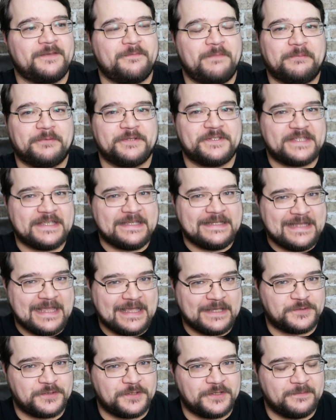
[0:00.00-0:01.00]
be able to say
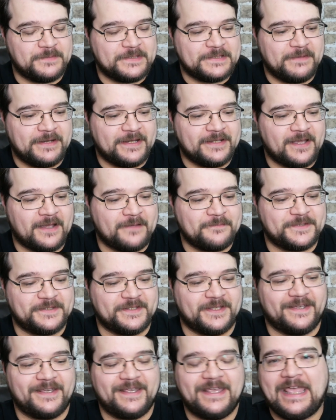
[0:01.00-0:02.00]
yes to them as many times
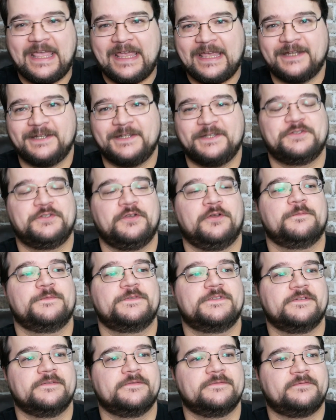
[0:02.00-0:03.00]
as I can in
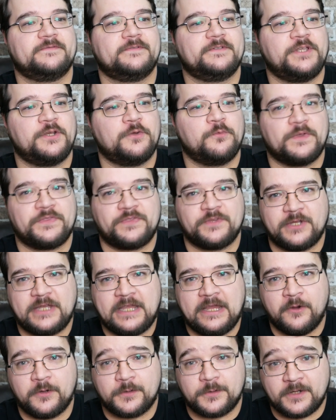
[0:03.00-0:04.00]
terms of, you know, what their
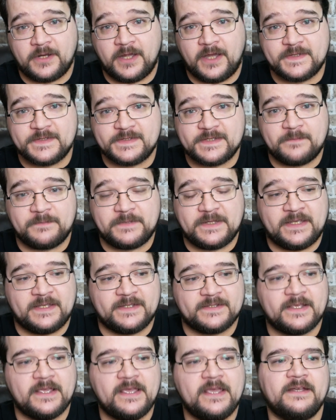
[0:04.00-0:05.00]
character concept
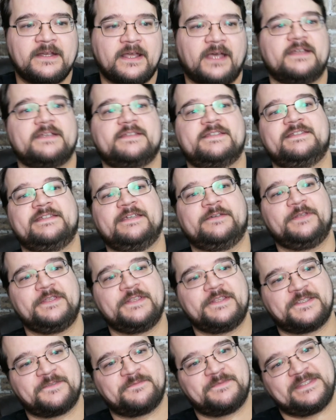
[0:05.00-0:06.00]
is. Not
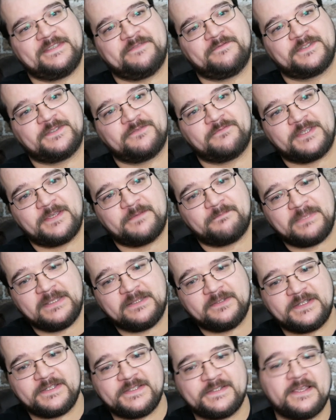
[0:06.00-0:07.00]
necessarily the specifics of the
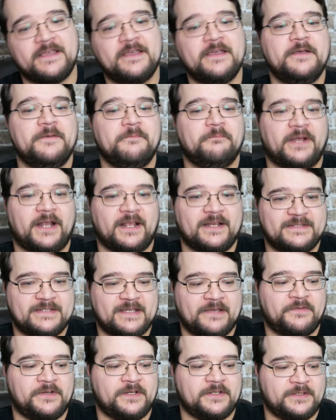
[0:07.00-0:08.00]
abilities, but I
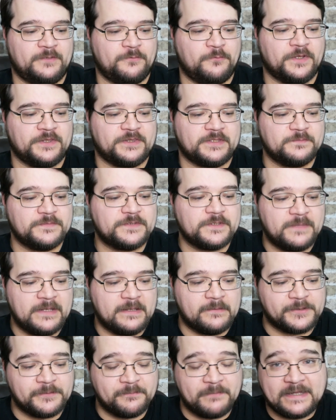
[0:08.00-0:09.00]
definitely want them to be
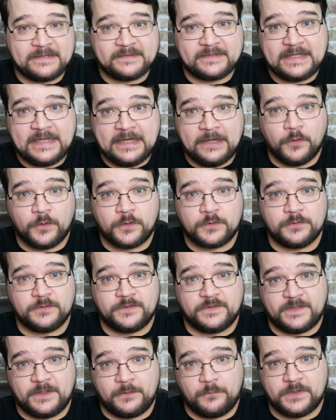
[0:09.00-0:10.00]
able to make the character
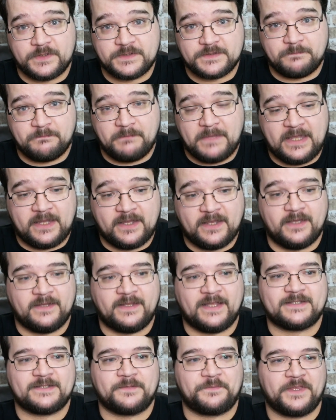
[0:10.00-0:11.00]
that they want to make.
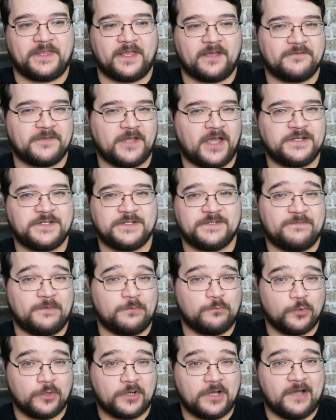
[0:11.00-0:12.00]
And that's something I just
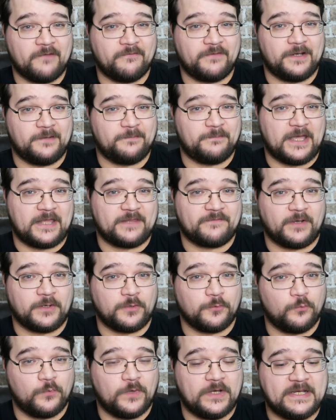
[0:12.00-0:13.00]
felt more confident in
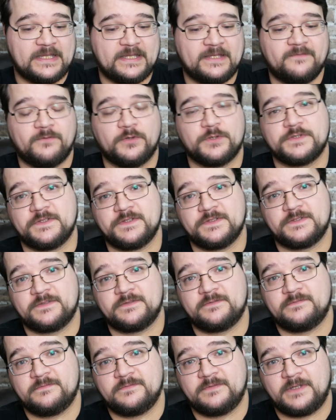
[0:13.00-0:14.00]
Pathfinder 1e
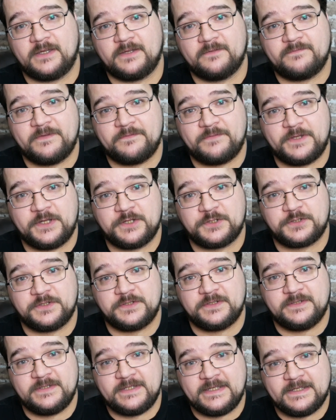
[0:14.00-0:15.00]
versus 5th
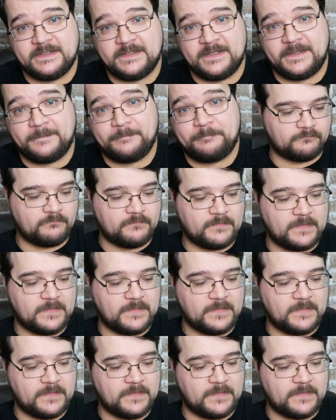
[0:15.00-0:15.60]
edition D&D.